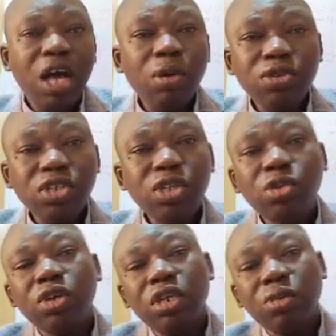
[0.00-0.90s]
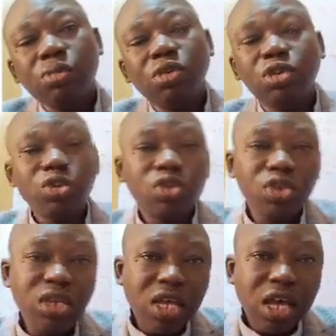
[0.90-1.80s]
I will see you in the
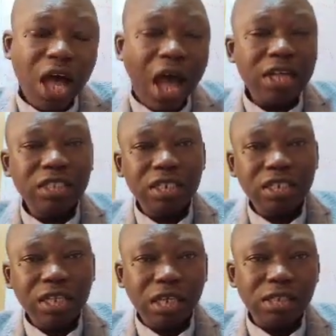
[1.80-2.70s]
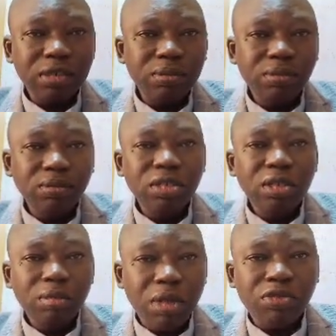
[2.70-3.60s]
modules as they start.
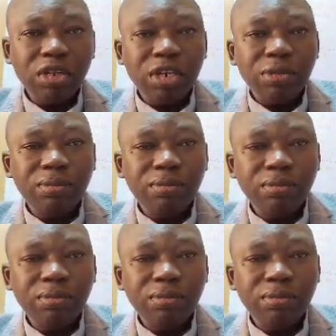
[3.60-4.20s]
Bye for now.